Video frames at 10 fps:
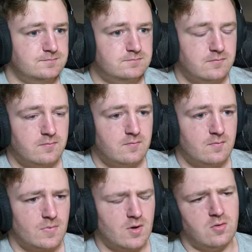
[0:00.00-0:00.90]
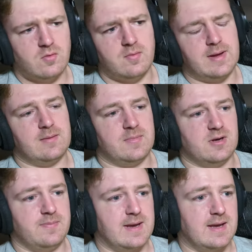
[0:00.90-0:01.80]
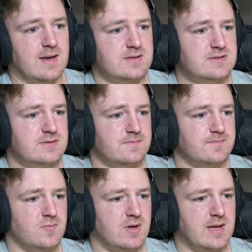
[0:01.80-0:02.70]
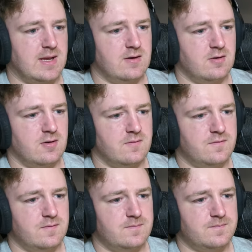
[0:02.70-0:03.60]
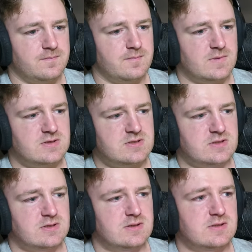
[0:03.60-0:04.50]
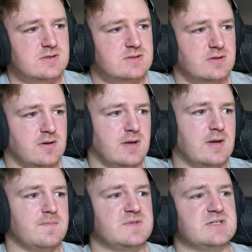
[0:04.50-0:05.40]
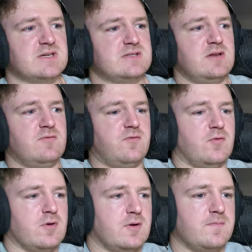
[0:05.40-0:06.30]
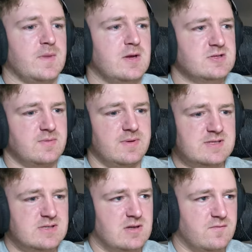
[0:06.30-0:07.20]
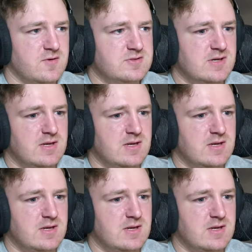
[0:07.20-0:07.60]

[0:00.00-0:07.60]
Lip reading: Short ball. Oh man, what a pass. What a handoff. Jeez, okay. 16-4. Should be an easy conversion, 18-4.